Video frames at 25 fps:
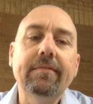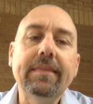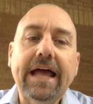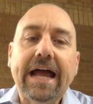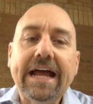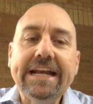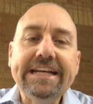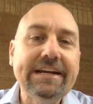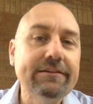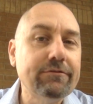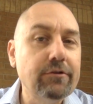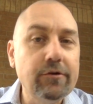
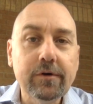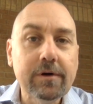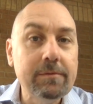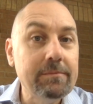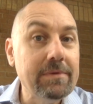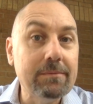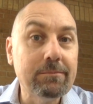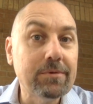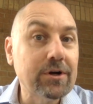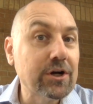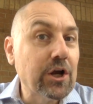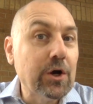I never
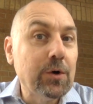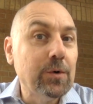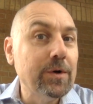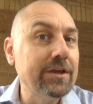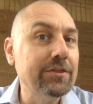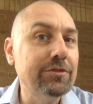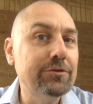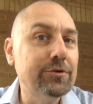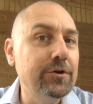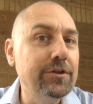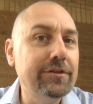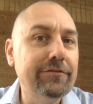remember
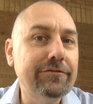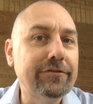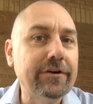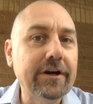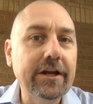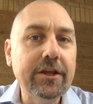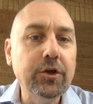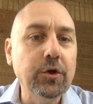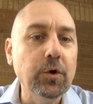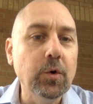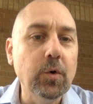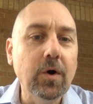going through the
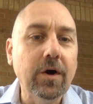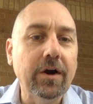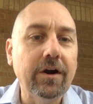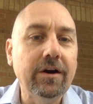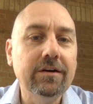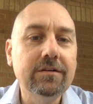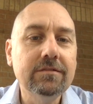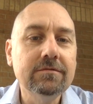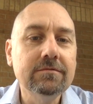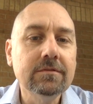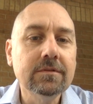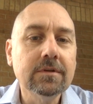front
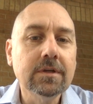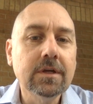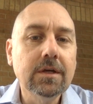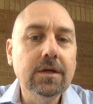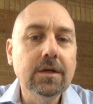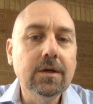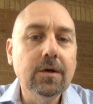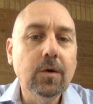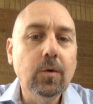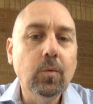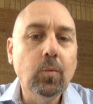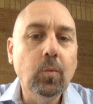door.
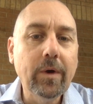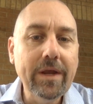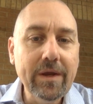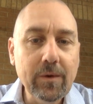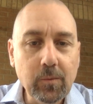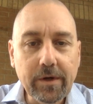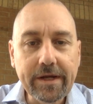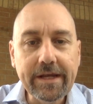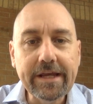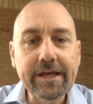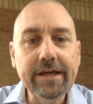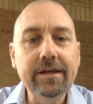
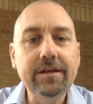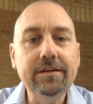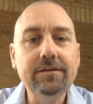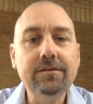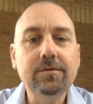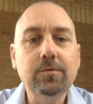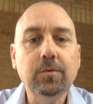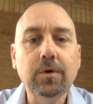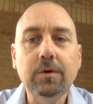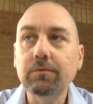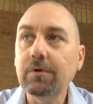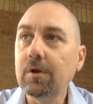When
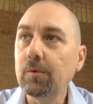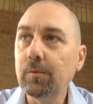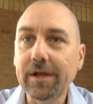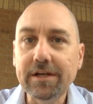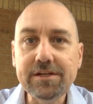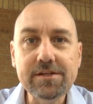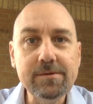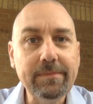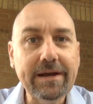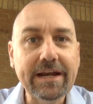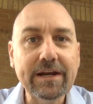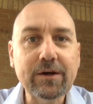we
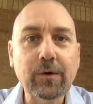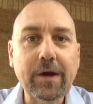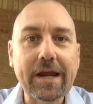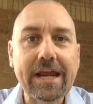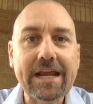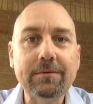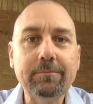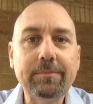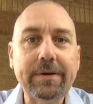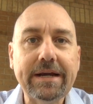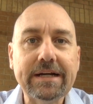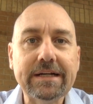went to my
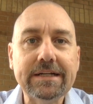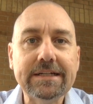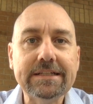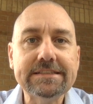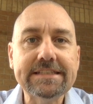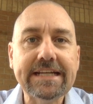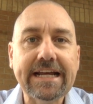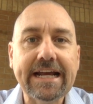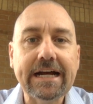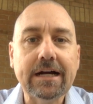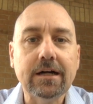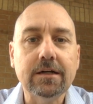
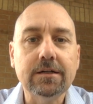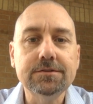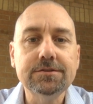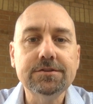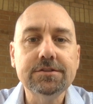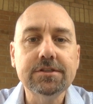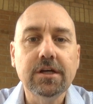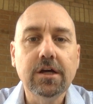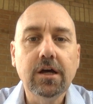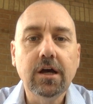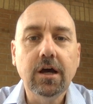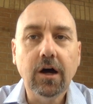grandparents'
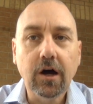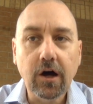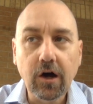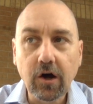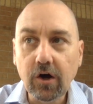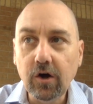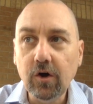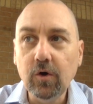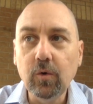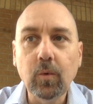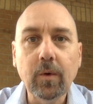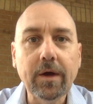house,
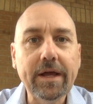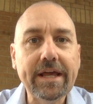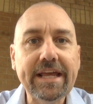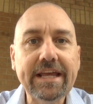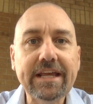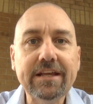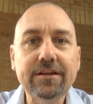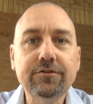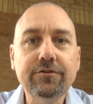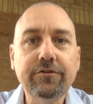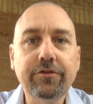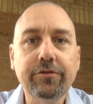
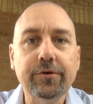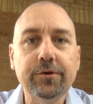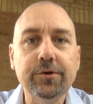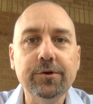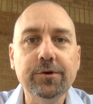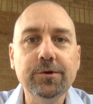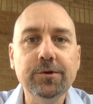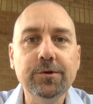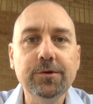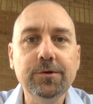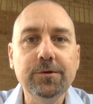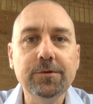always
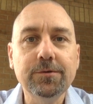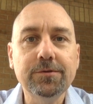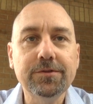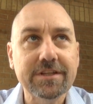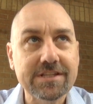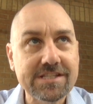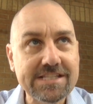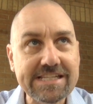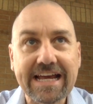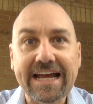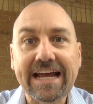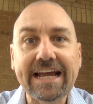through
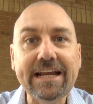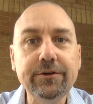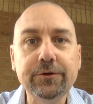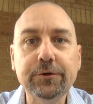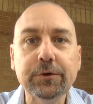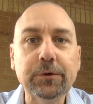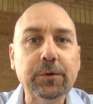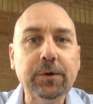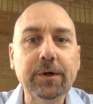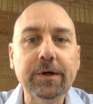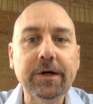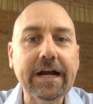the side
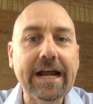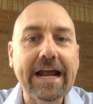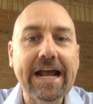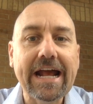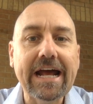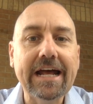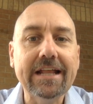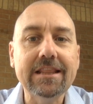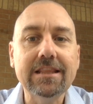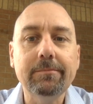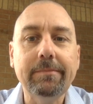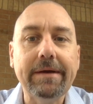door
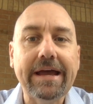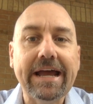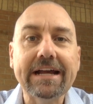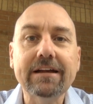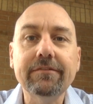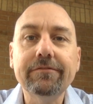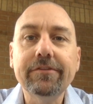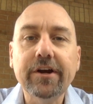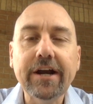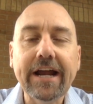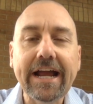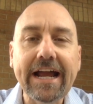at the
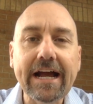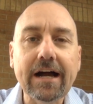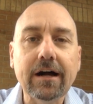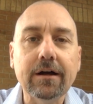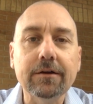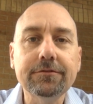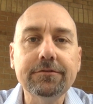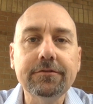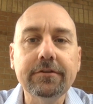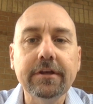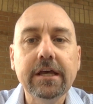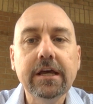back of their
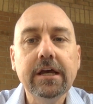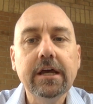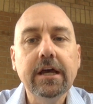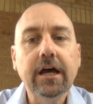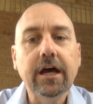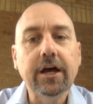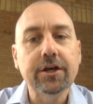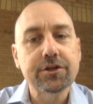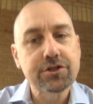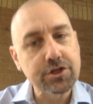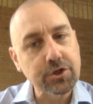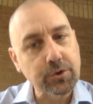house,
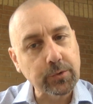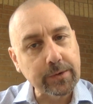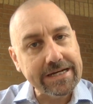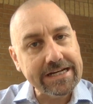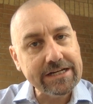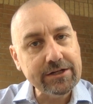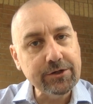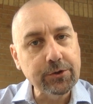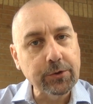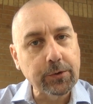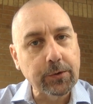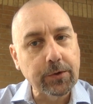a
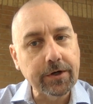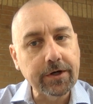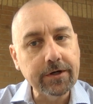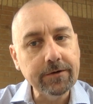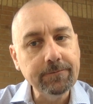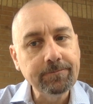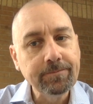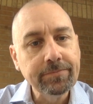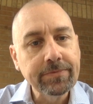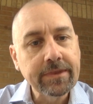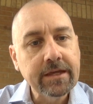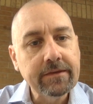screen
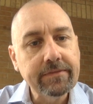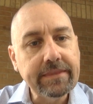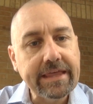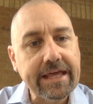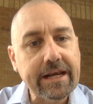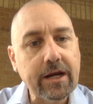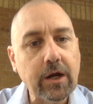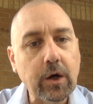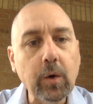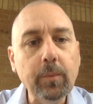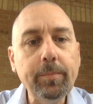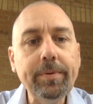door
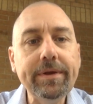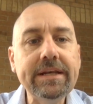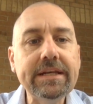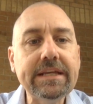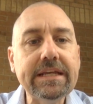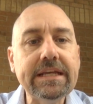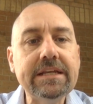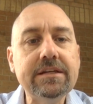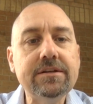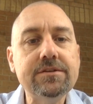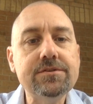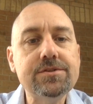that opened
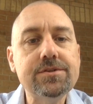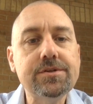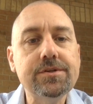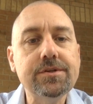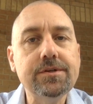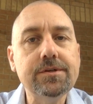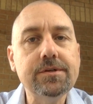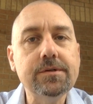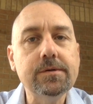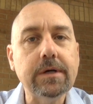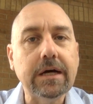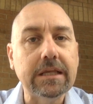
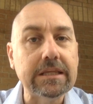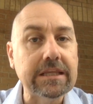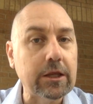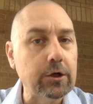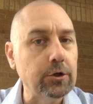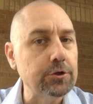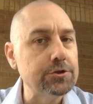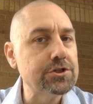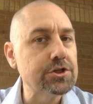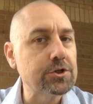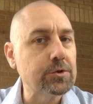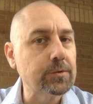into a
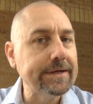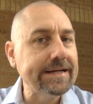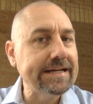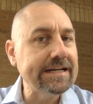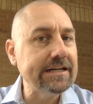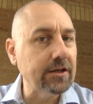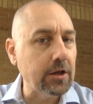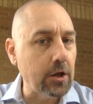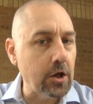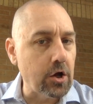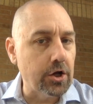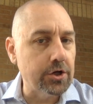little
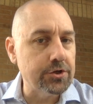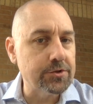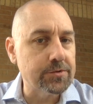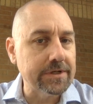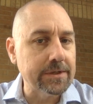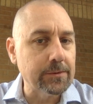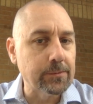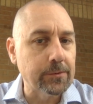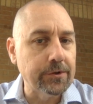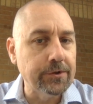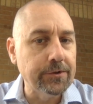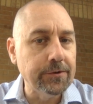screened
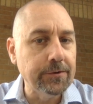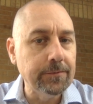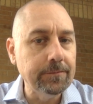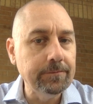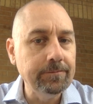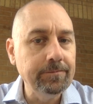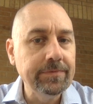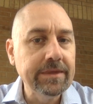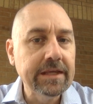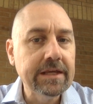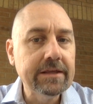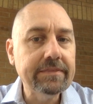laundry
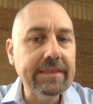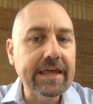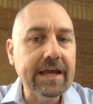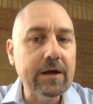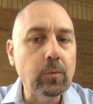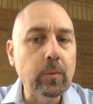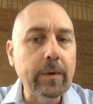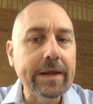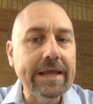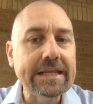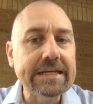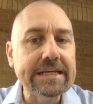room
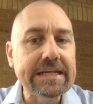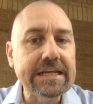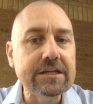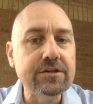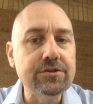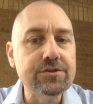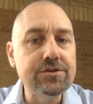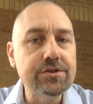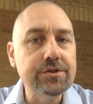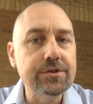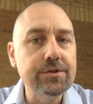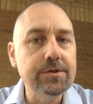that went
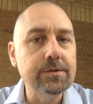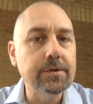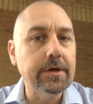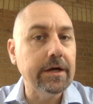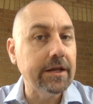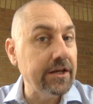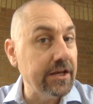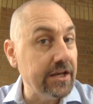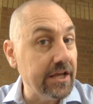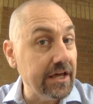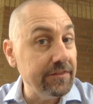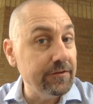into
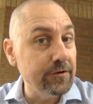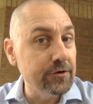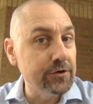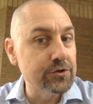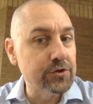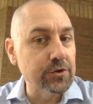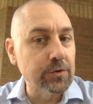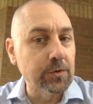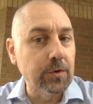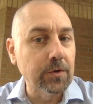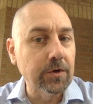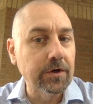another
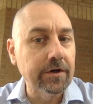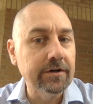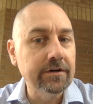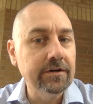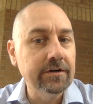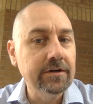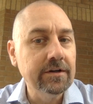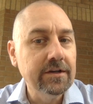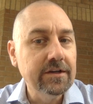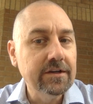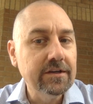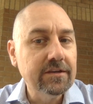
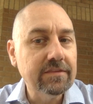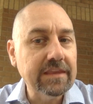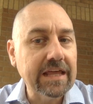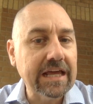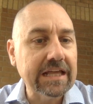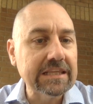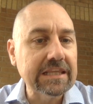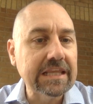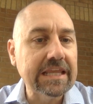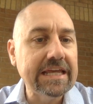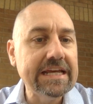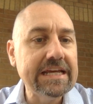door
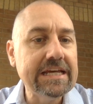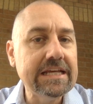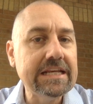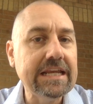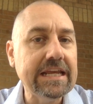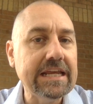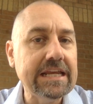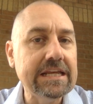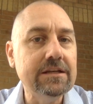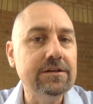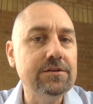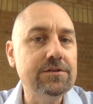that led
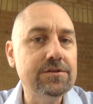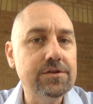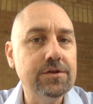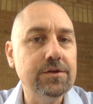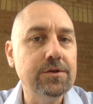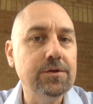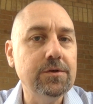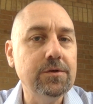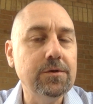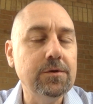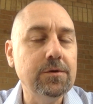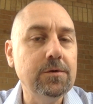
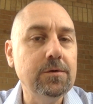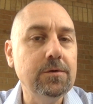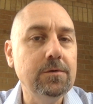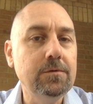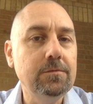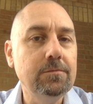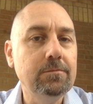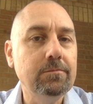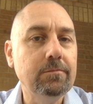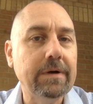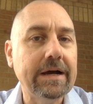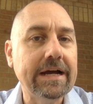into
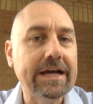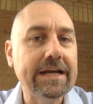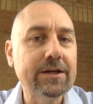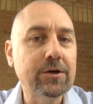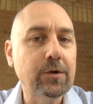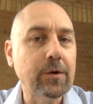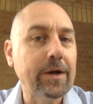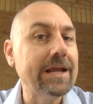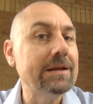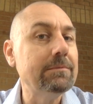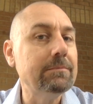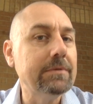my
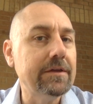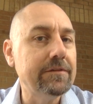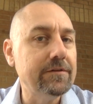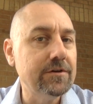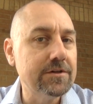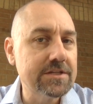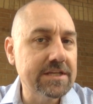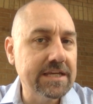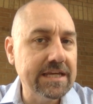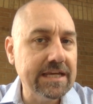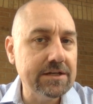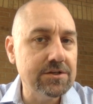
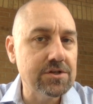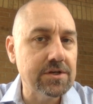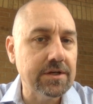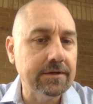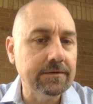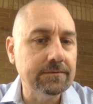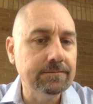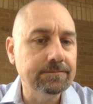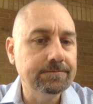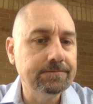grandmother's kitchen.